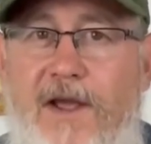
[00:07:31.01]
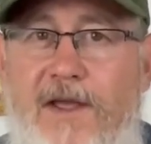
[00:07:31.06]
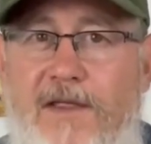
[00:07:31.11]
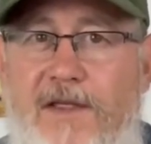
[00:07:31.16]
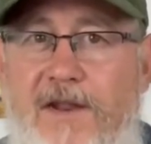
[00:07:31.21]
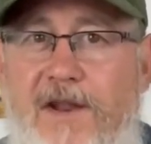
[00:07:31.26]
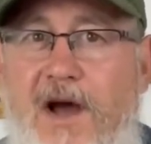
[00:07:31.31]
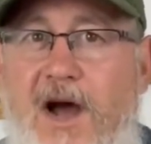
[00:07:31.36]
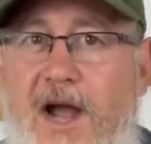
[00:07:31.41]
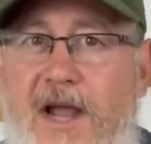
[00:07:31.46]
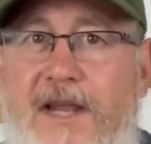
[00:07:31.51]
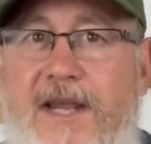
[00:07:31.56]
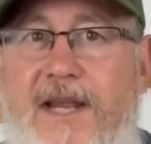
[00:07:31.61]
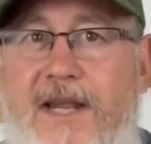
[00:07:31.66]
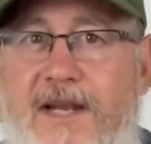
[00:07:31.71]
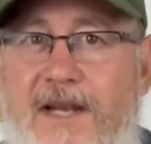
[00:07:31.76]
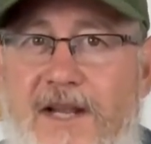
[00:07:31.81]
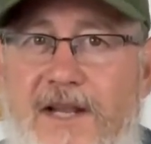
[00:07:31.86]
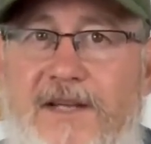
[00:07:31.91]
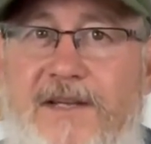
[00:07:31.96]
than
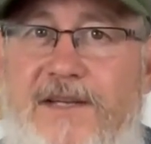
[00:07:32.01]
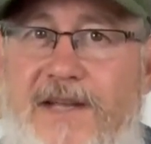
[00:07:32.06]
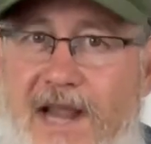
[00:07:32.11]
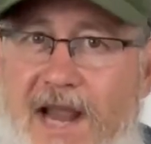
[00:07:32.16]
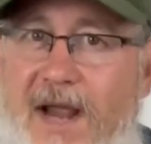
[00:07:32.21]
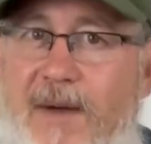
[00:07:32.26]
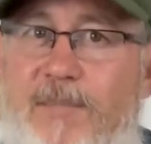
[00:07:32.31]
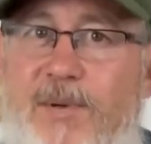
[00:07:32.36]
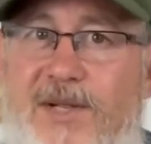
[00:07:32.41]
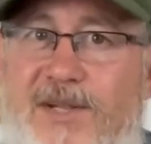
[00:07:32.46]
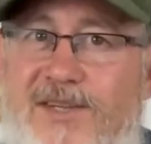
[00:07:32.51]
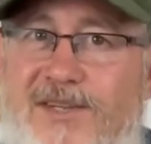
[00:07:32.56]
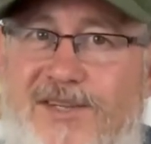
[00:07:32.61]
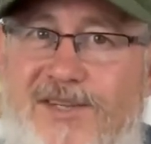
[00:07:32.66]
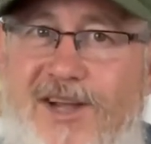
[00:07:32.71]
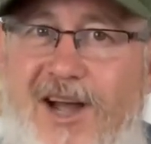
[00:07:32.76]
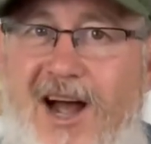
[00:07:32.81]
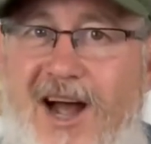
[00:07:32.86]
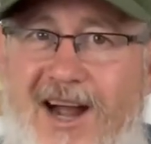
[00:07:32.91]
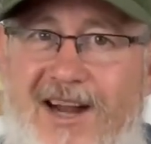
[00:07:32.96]
hiking in damp
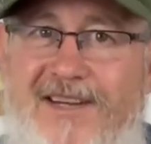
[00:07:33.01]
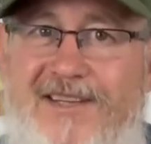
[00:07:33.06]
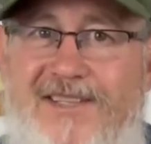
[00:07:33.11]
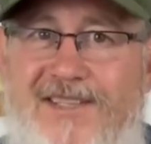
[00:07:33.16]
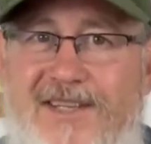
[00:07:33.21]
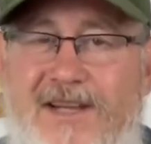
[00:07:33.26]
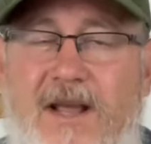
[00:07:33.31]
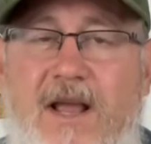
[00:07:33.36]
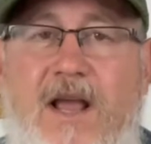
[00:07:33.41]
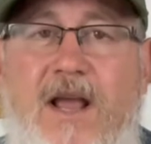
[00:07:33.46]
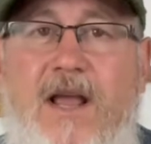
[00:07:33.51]
socks.